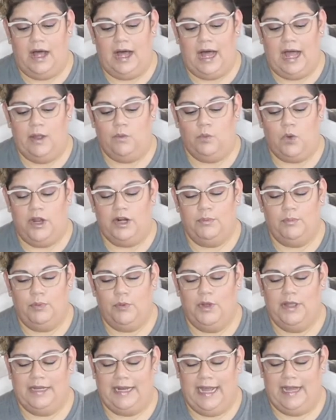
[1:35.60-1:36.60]
I want to
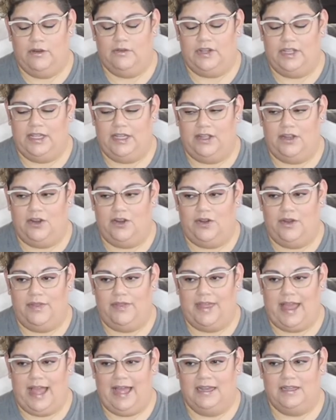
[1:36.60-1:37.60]
point out here
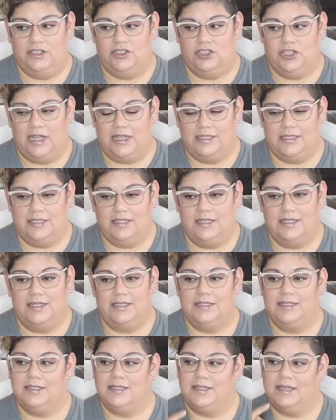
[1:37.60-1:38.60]
that
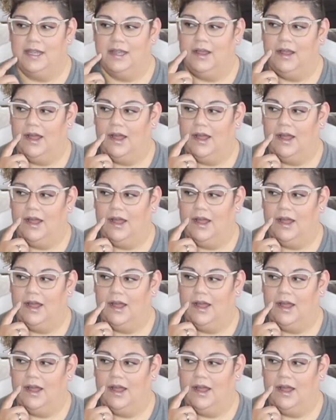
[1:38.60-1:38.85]
justice